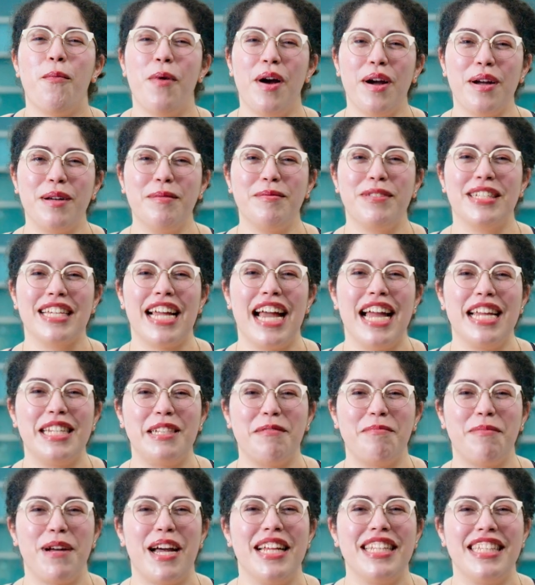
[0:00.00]
Welcome to
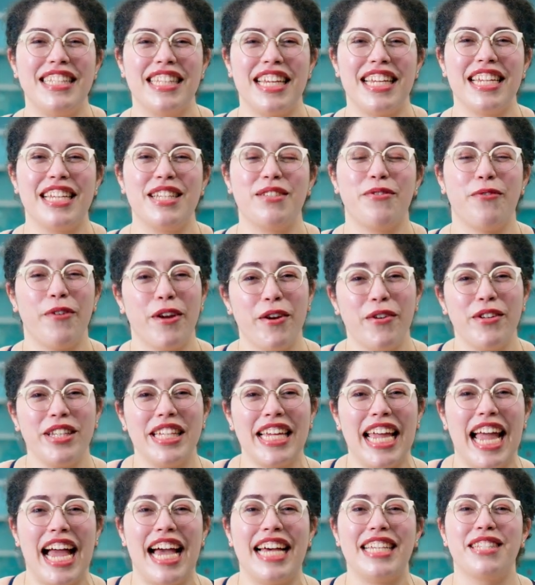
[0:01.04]
GaijinPot Study's
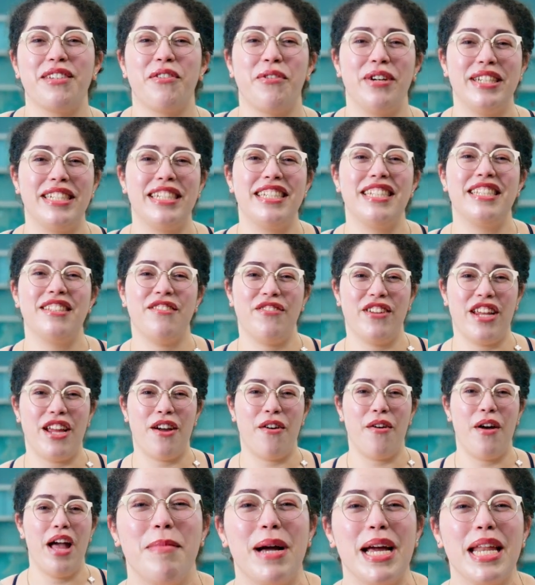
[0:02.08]
Frequently Asked Questions
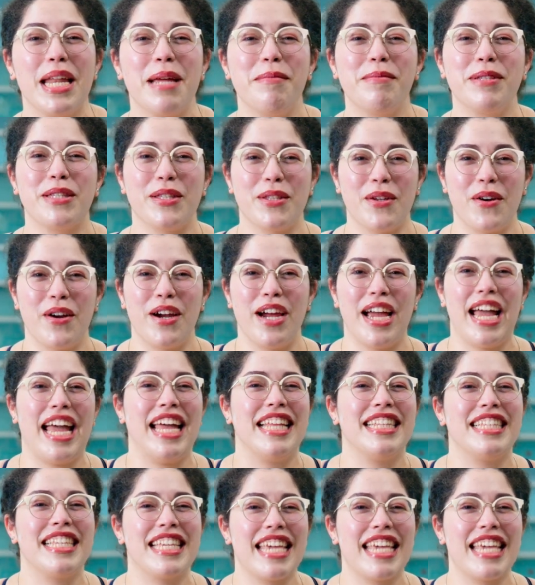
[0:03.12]
video. My name is Laura, and